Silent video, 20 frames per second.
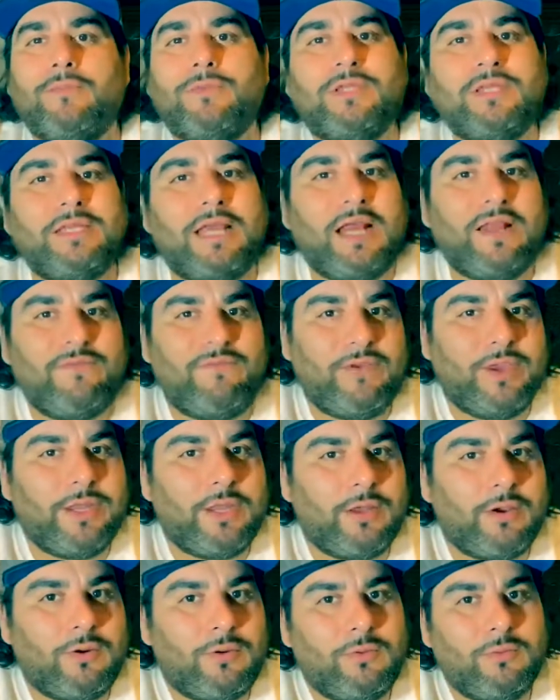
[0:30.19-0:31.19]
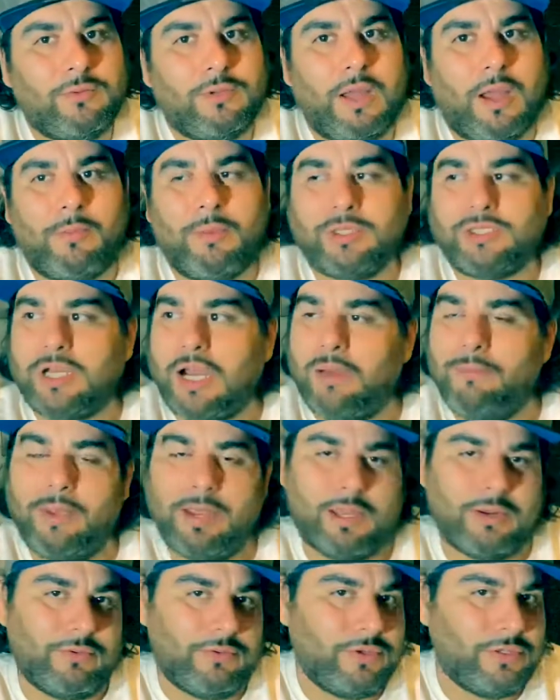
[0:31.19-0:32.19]
Today's video, I'm gonna try to
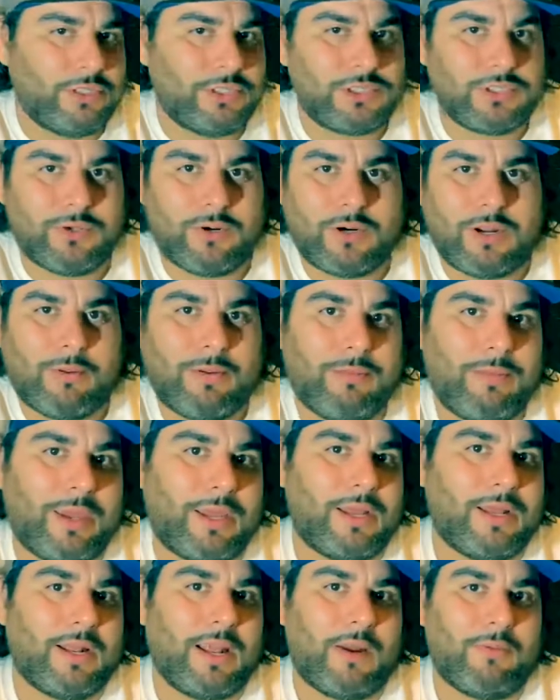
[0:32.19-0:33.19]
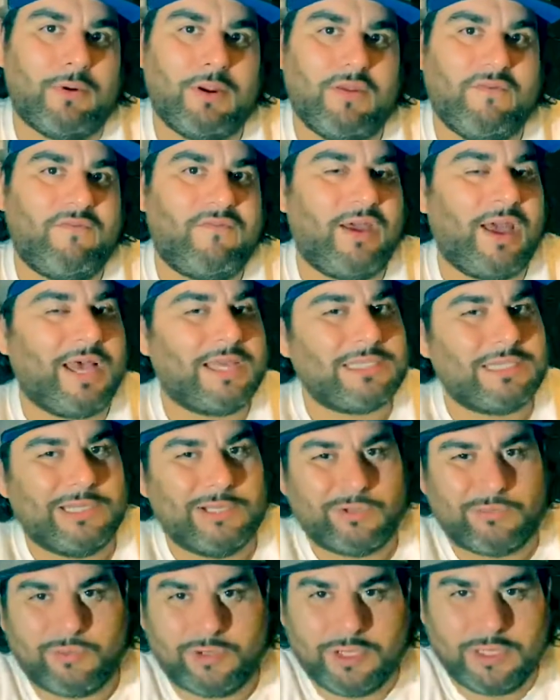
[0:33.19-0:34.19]
make it real short. I'm gonna make it like really fast,
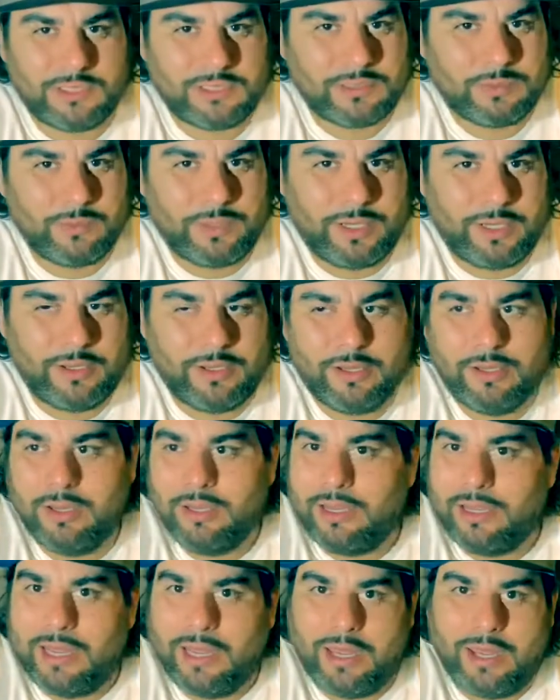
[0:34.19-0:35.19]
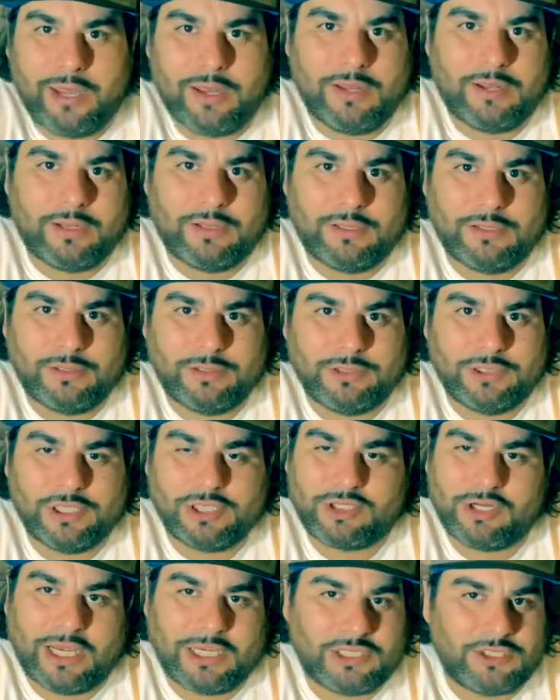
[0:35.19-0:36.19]
really sweet, and
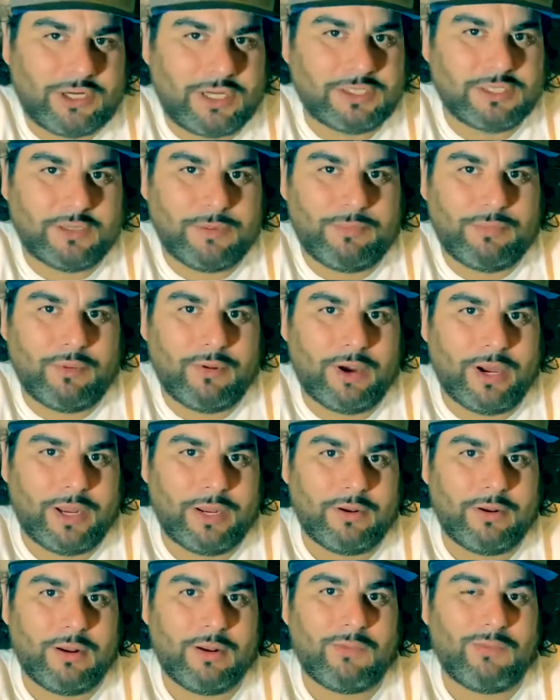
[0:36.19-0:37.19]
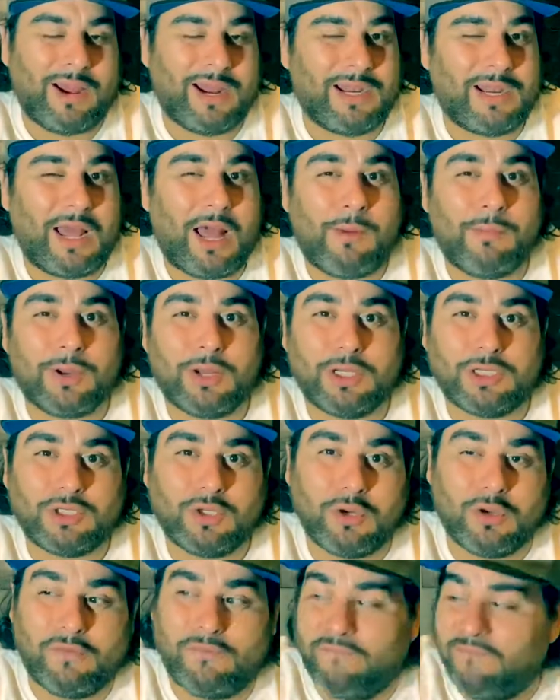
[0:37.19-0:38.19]
just get straight to the point. Right now, I'm gonna
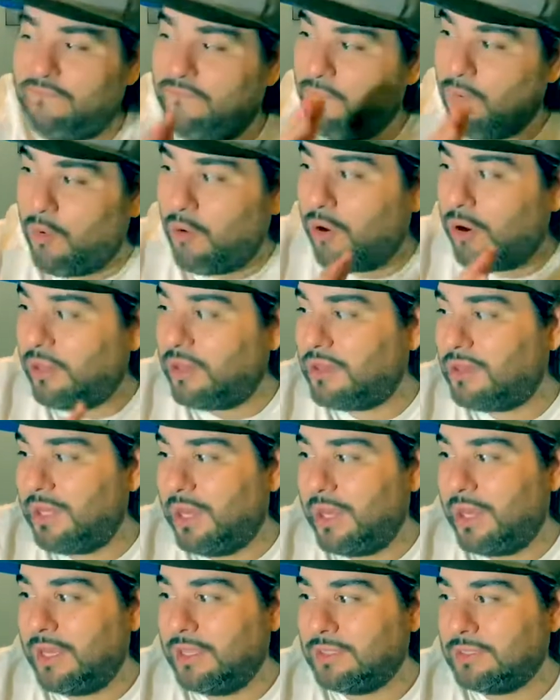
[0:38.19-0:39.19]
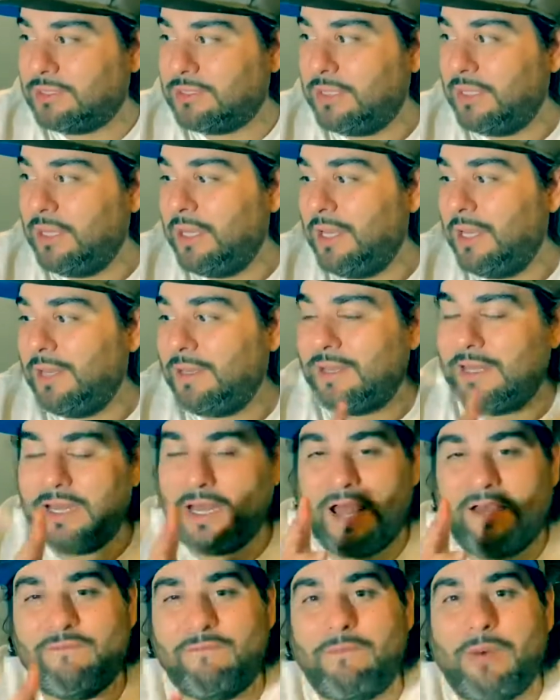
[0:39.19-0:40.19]
show you 4 things that
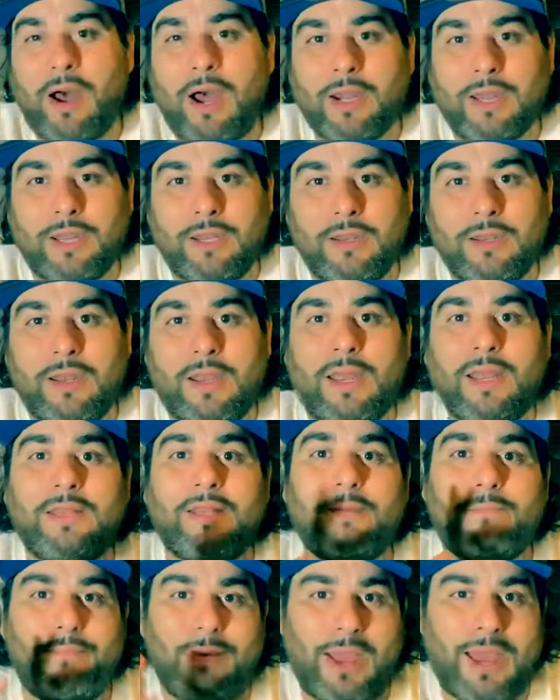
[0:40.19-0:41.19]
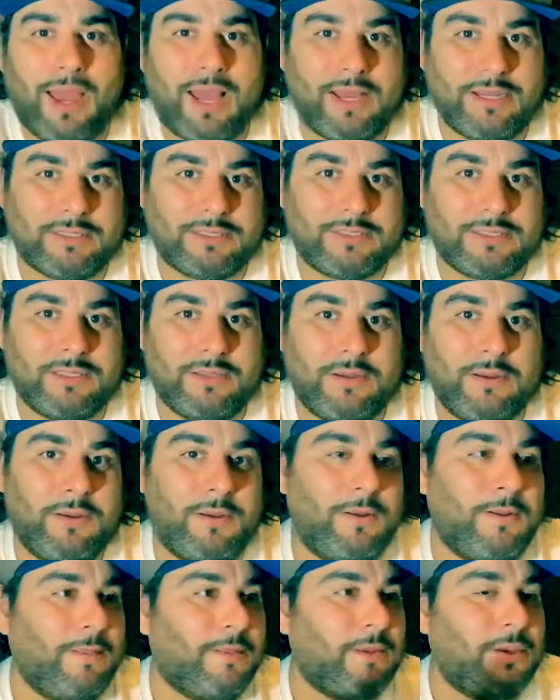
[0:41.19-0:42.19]
I've bought in the past.
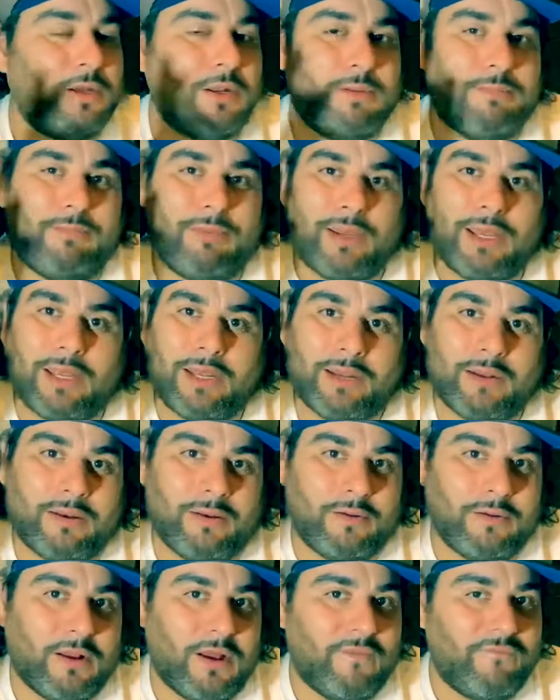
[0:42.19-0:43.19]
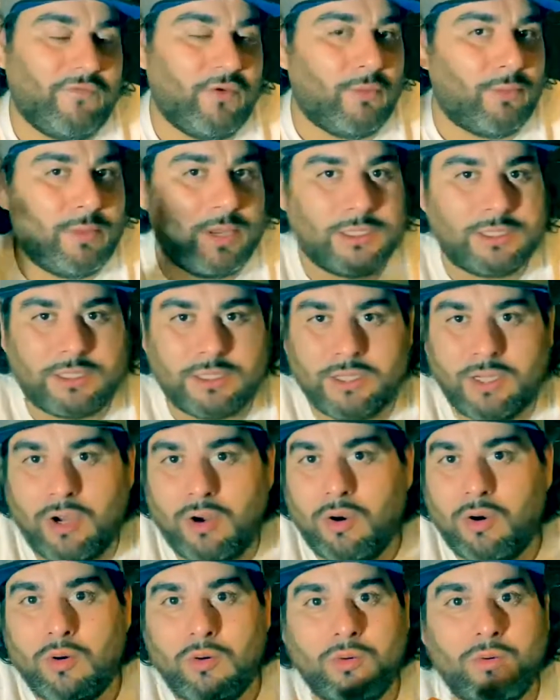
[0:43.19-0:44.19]
Could have been a few months
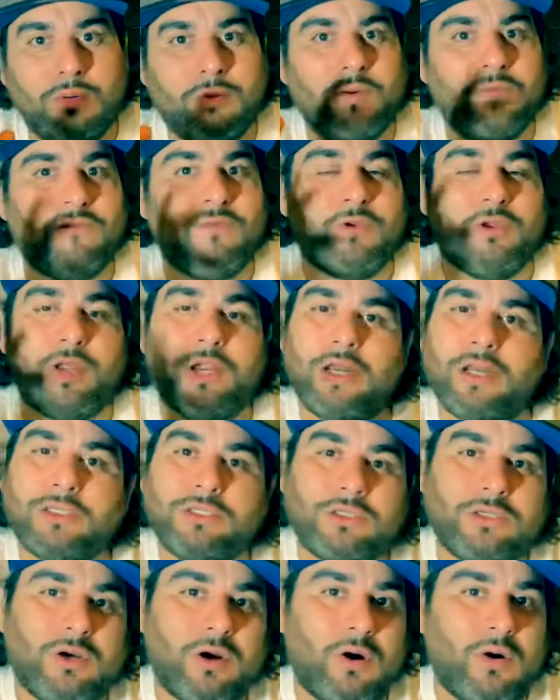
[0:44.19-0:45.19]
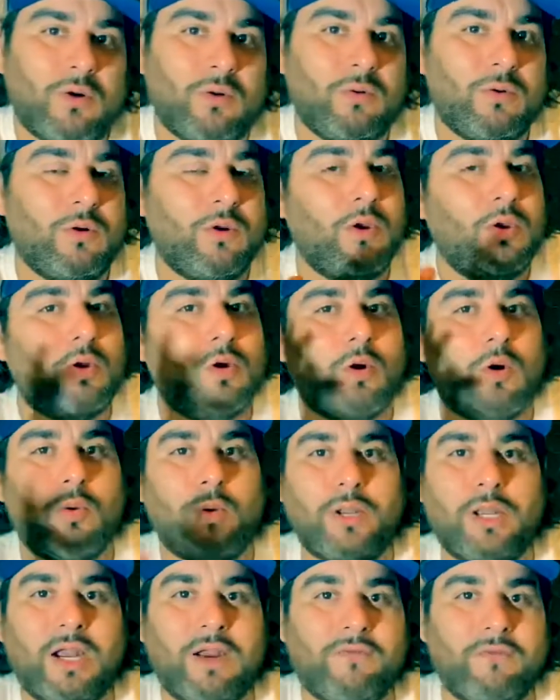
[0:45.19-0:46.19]
ago, a few years ago, or
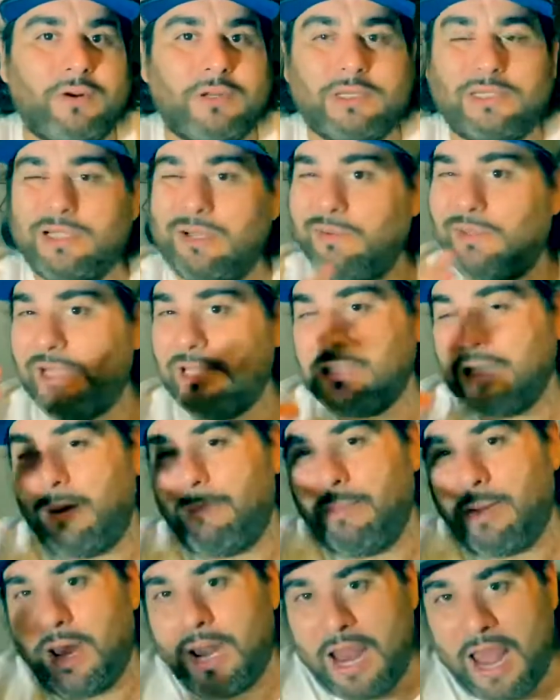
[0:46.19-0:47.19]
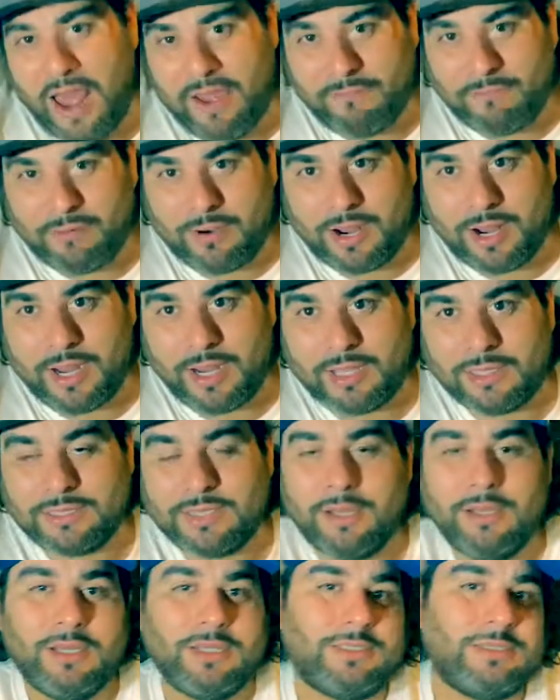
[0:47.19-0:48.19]
whatever. Some things I bought half price,
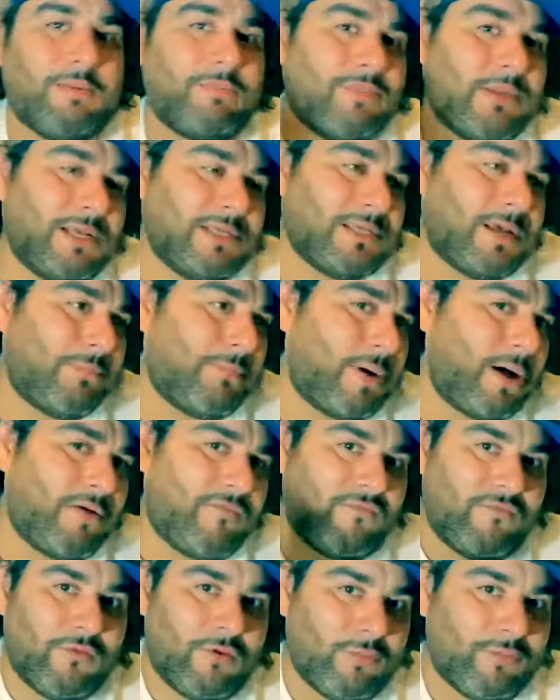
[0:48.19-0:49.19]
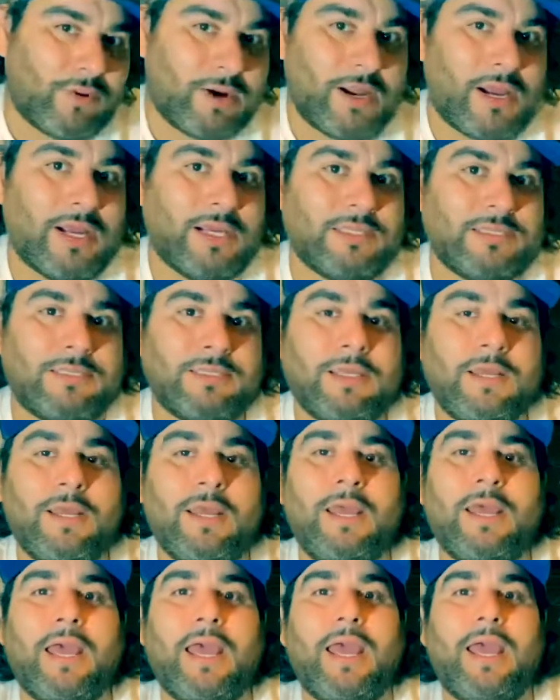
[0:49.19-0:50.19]
some things I bought full price,
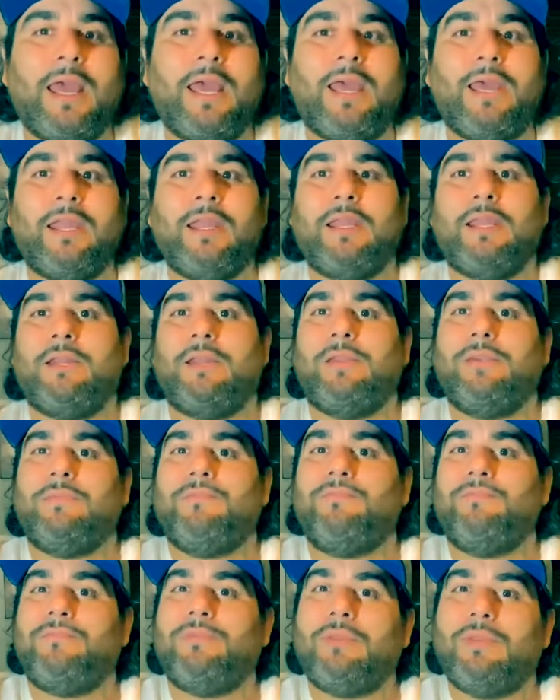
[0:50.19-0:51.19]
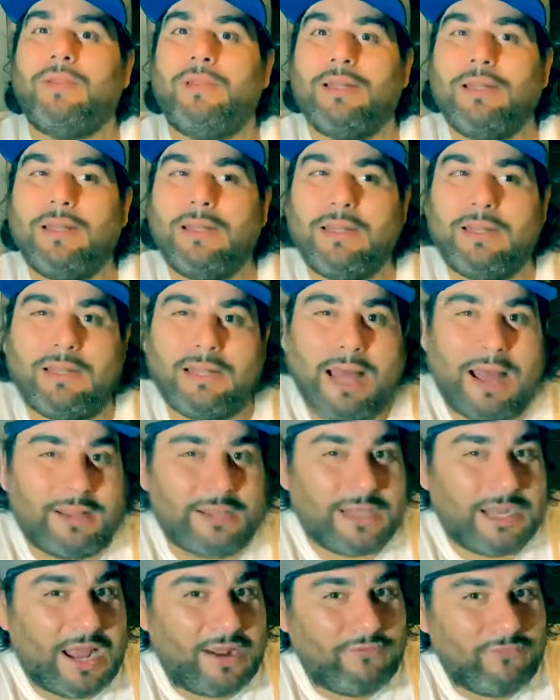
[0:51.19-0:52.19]
and now
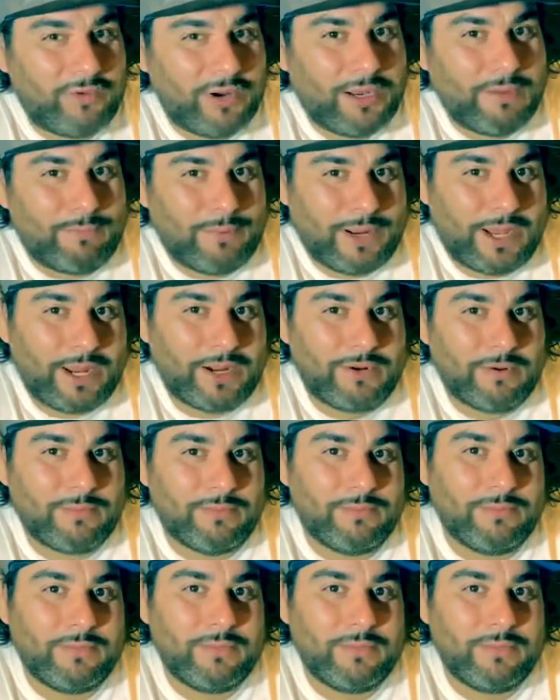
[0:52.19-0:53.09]
that I really played them,